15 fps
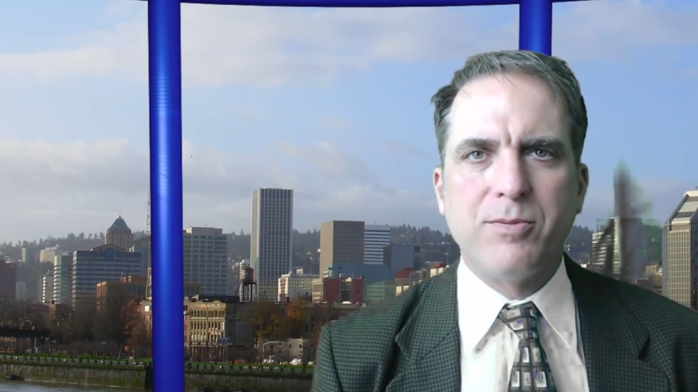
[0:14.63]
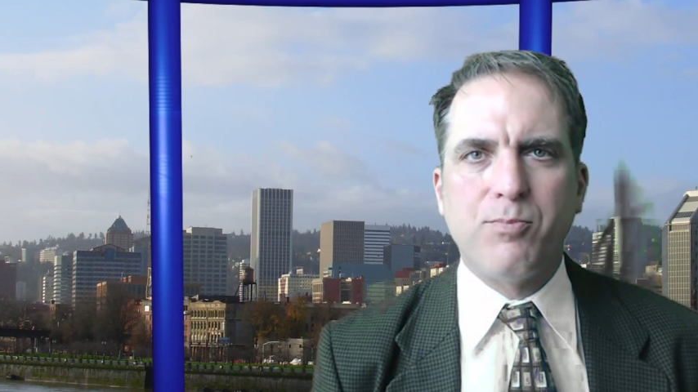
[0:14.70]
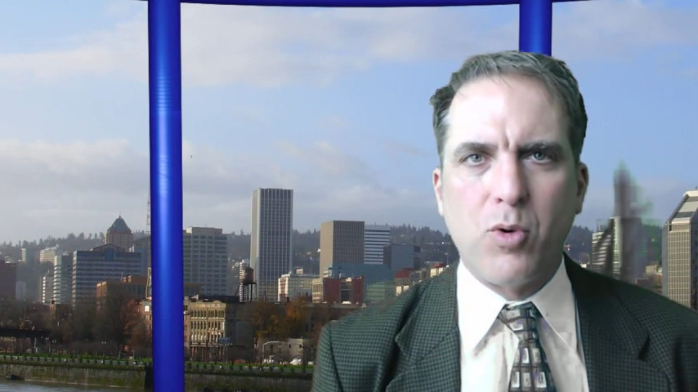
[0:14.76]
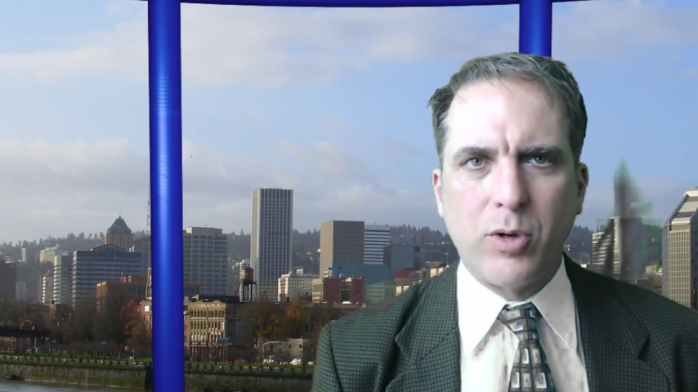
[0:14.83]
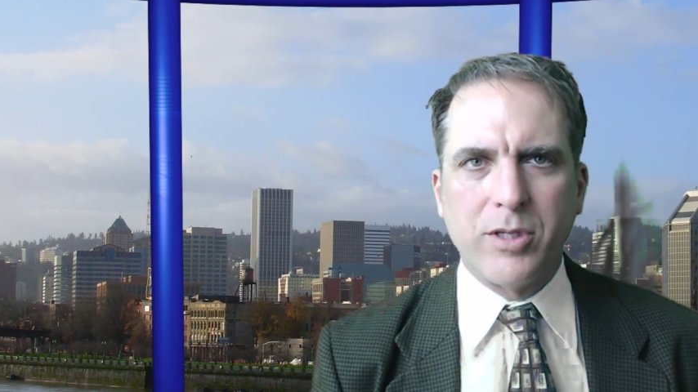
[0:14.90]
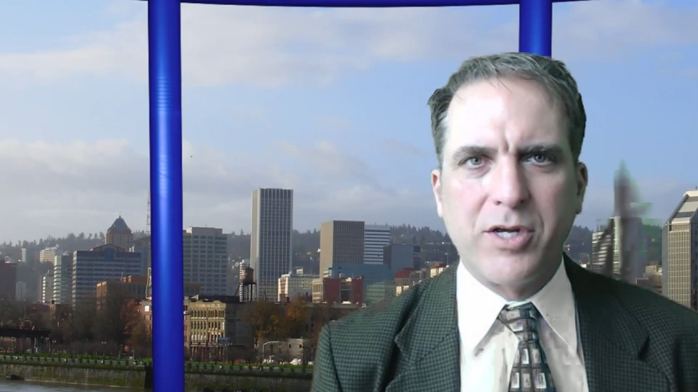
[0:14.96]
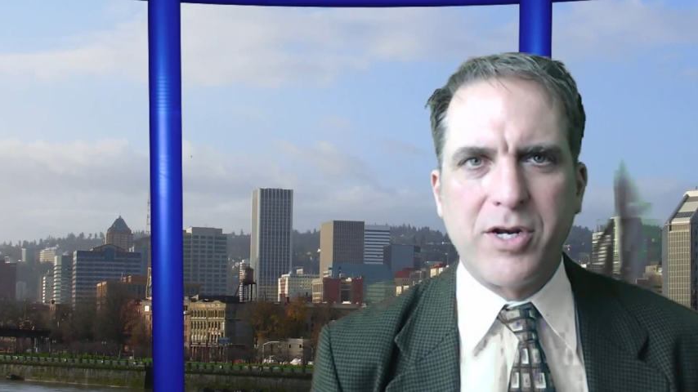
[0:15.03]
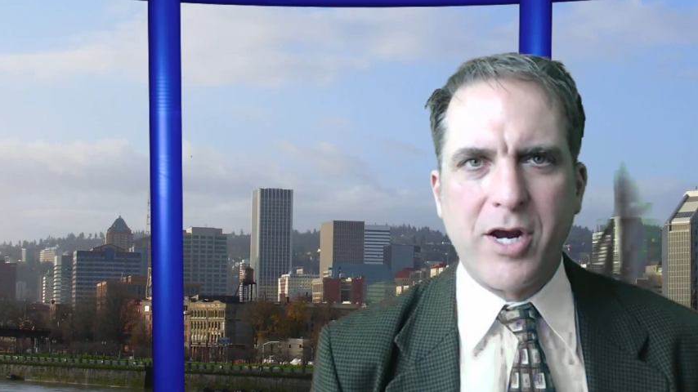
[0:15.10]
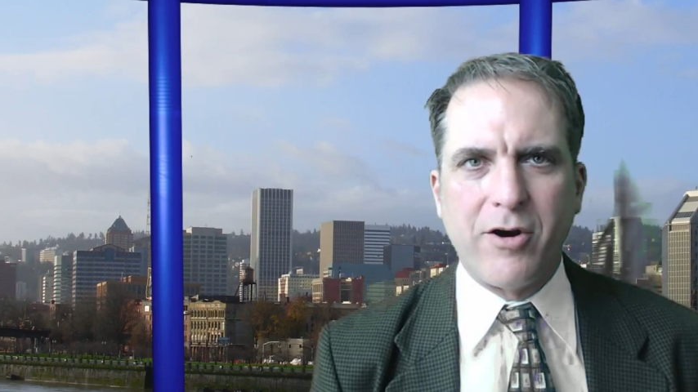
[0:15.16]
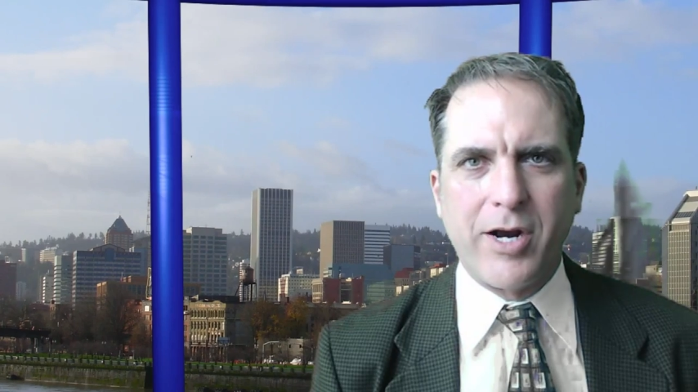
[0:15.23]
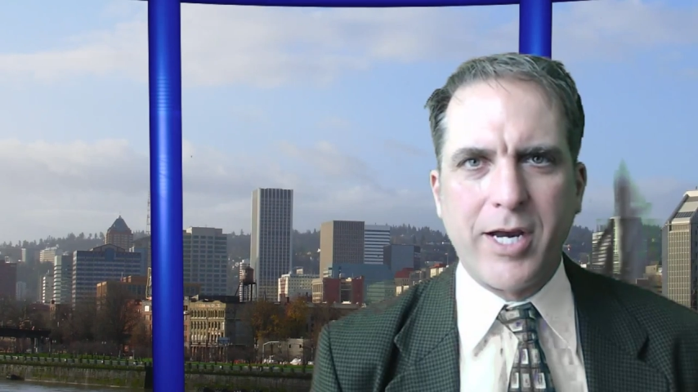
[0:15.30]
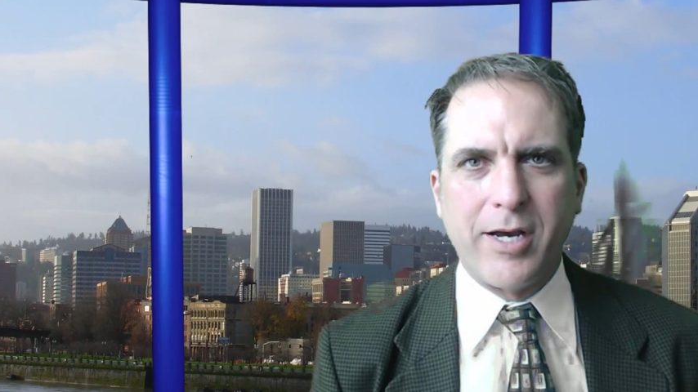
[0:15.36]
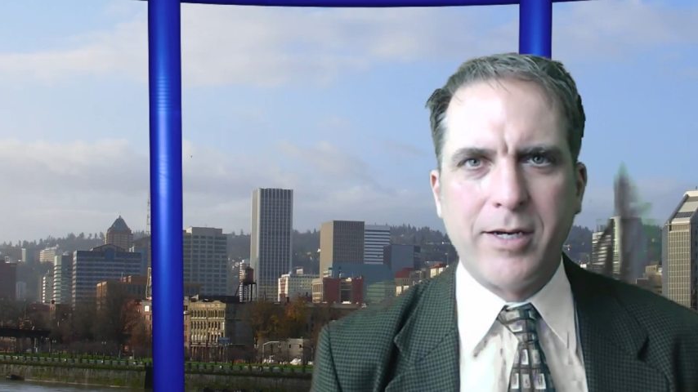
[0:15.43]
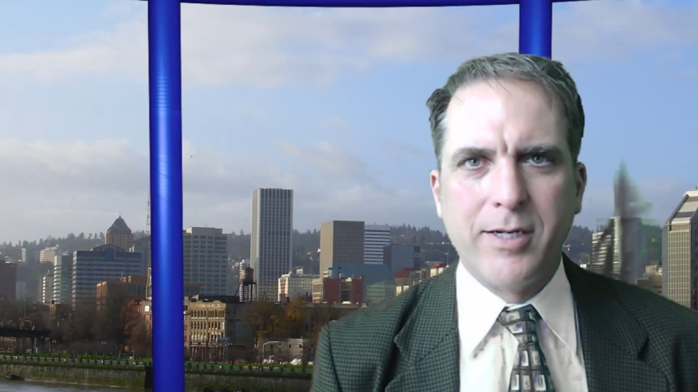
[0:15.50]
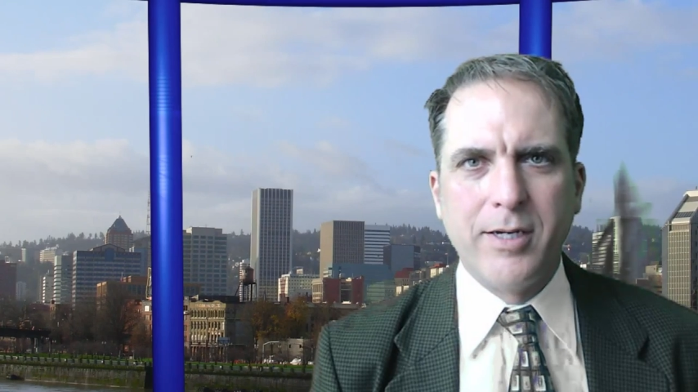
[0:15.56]
the Portland
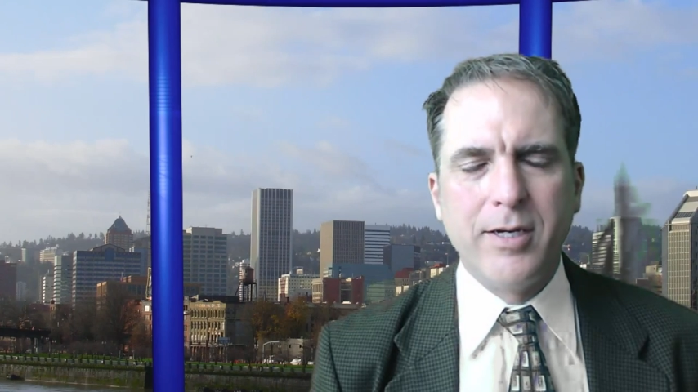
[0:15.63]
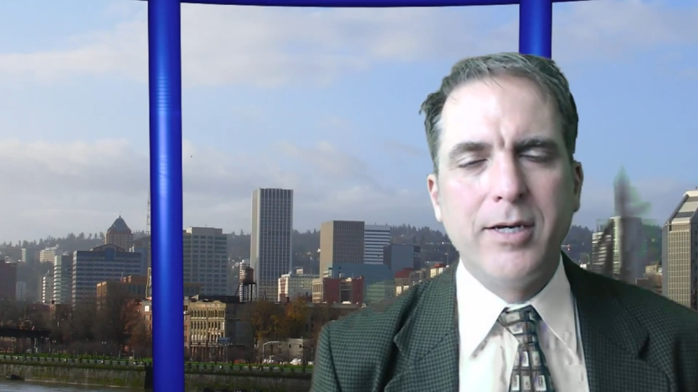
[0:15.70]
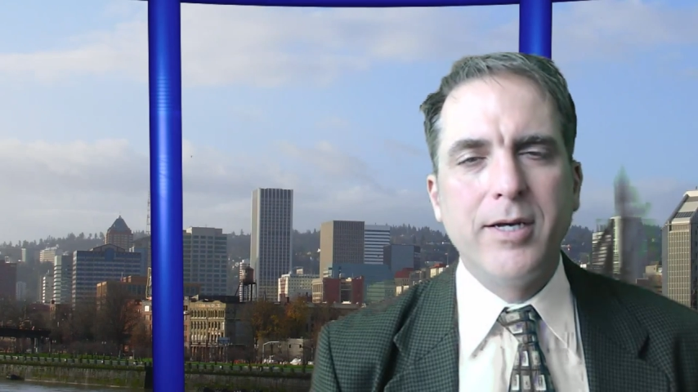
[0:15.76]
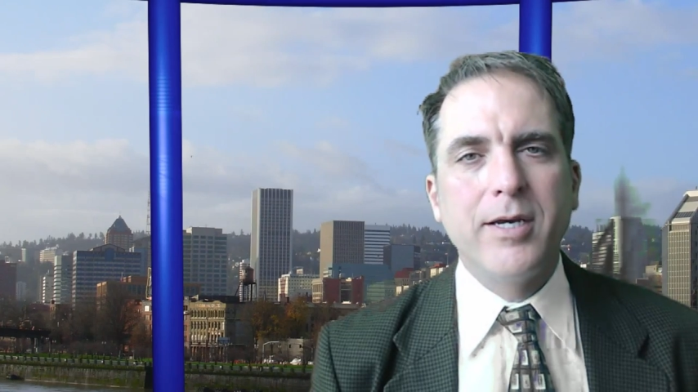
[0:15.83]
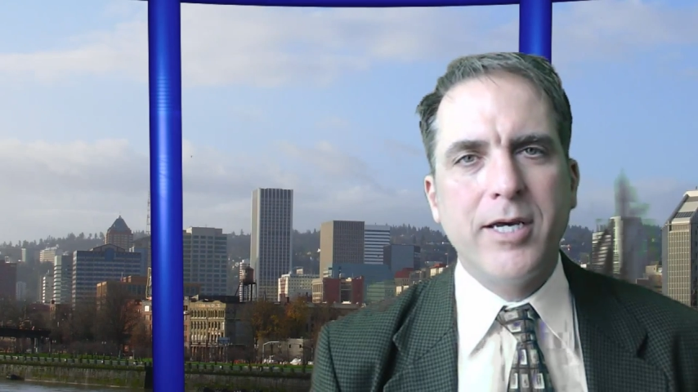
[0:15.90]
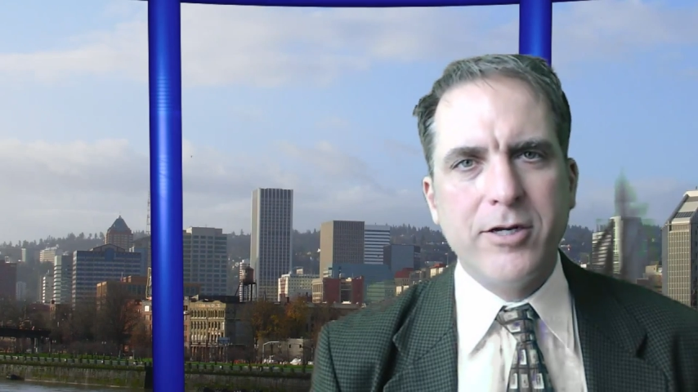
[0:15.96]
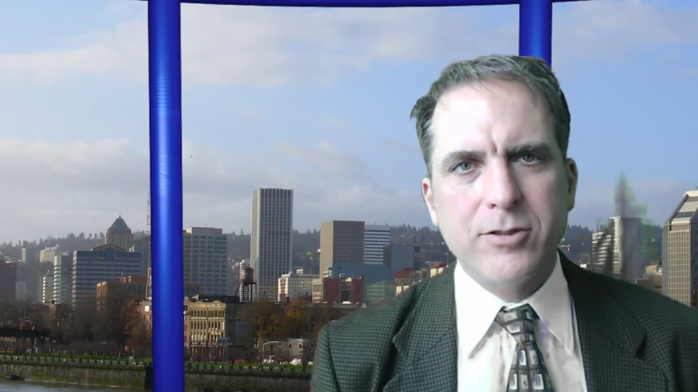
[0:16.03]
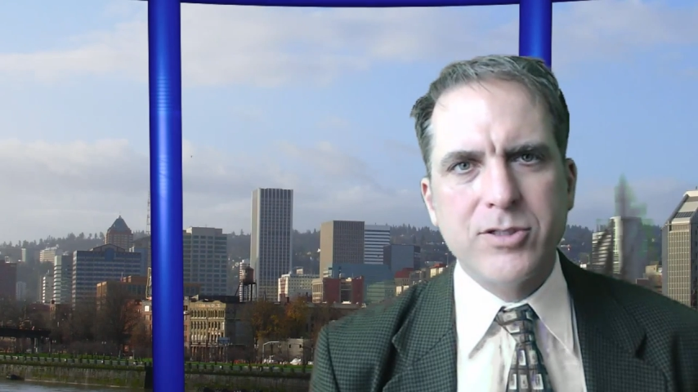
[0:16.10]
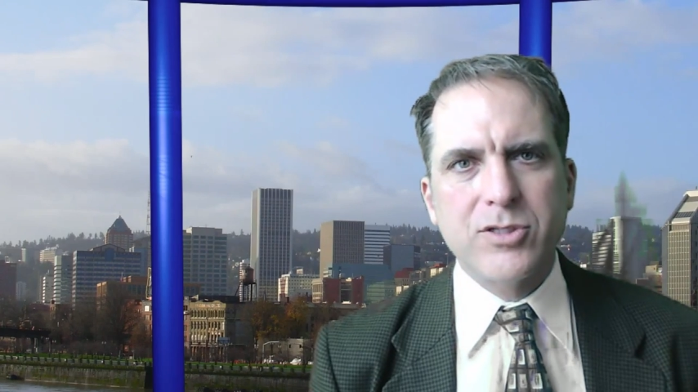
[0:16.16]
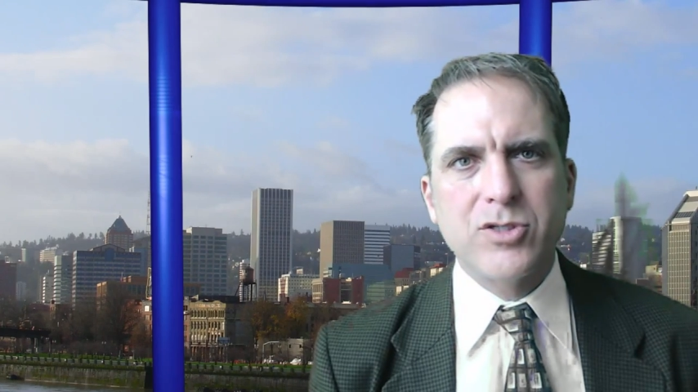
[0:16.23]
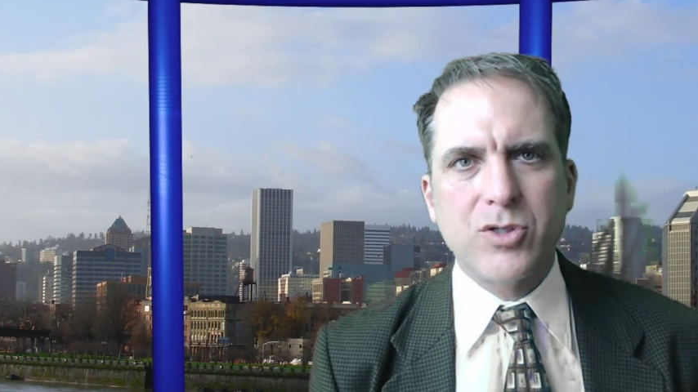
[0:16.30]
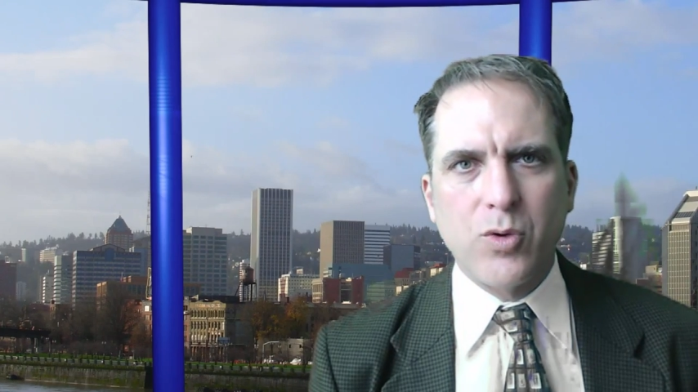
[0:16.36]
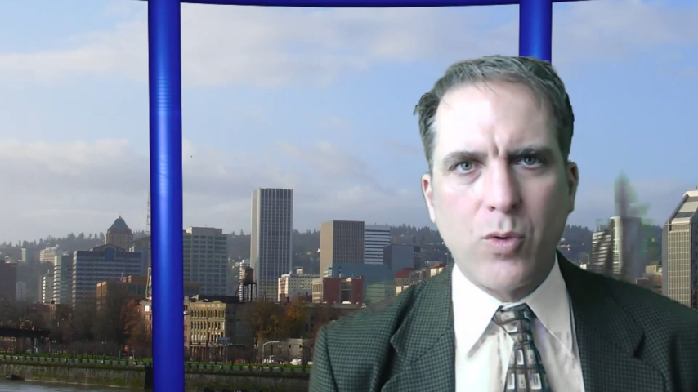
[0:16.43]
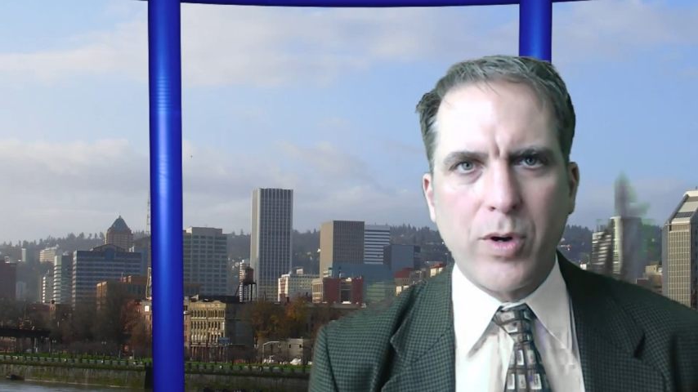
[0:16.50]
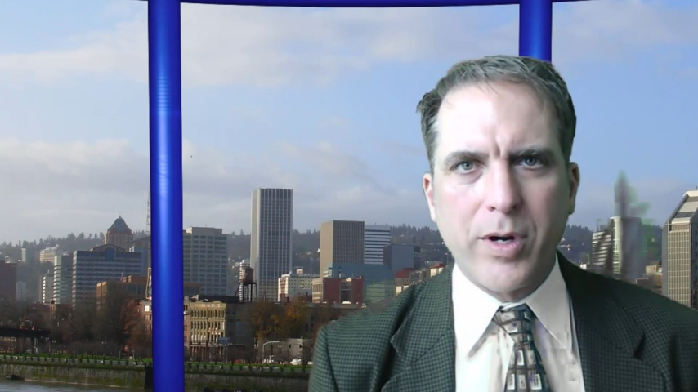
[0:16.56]
area. Here's the
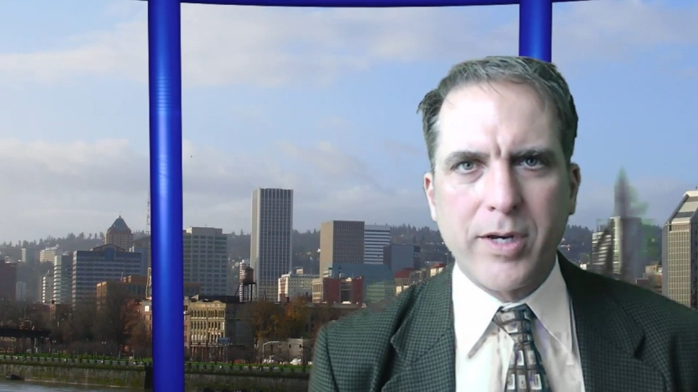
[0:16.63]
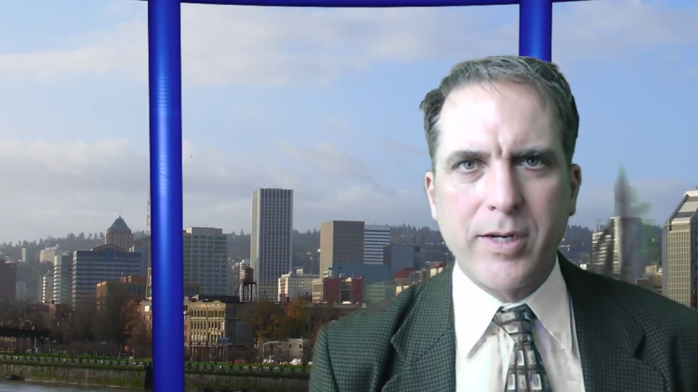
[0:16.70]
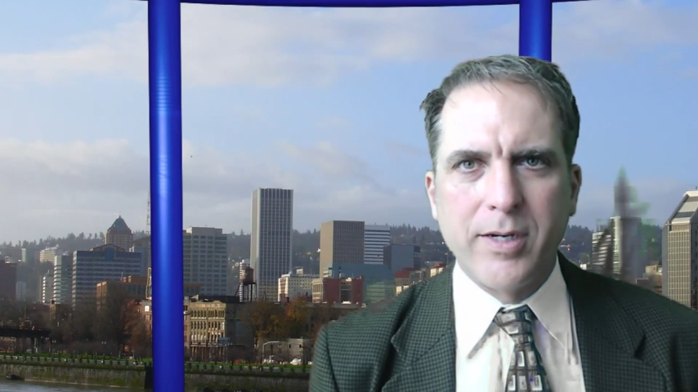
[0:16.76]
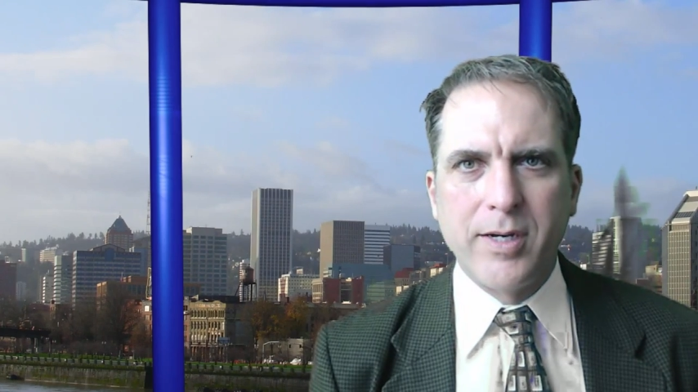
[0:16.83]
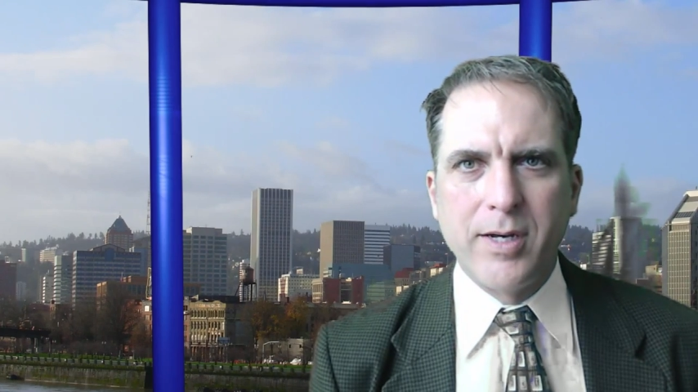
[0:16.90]
story.